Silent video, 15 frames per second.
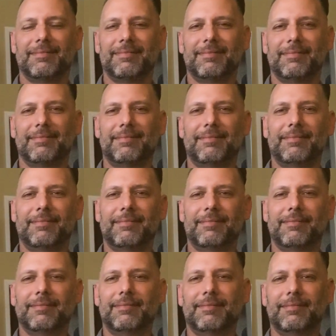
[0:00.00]

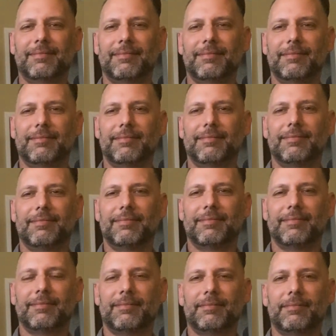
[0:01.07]

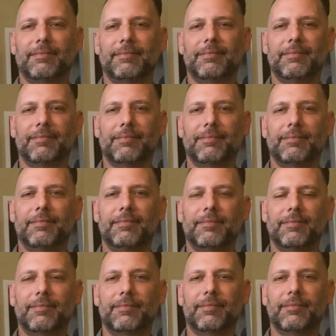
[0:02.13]

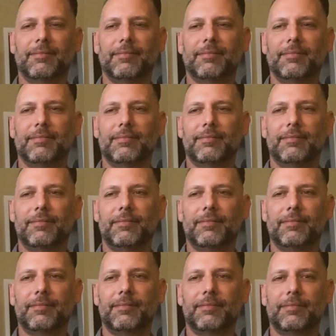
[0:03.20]

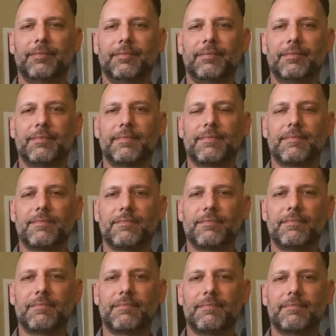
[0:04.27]

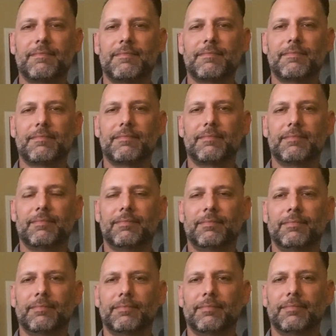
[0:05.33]

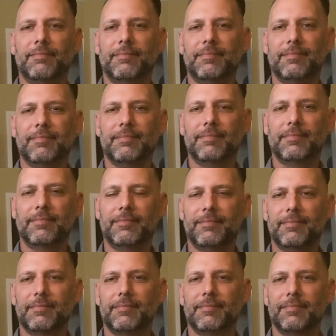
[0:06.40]

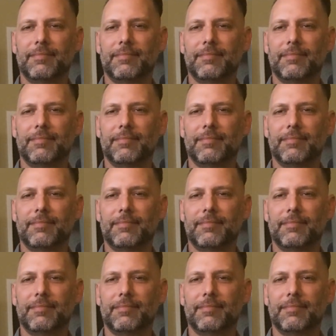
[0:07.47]
(not speaking)